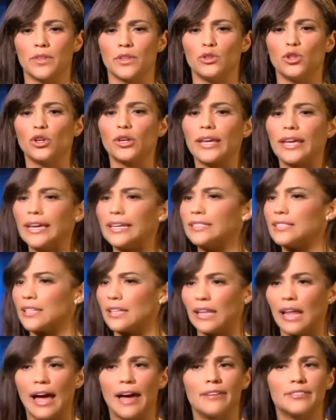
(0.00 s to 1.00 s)
looking into
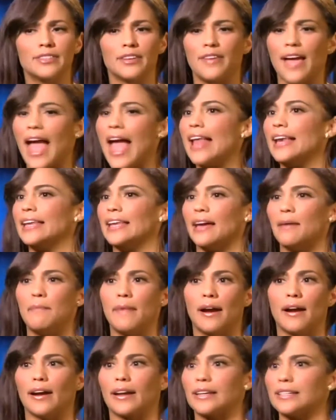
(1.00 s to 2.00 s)
the lives of any
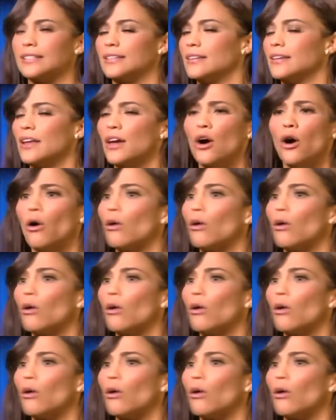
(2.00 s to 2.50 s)
American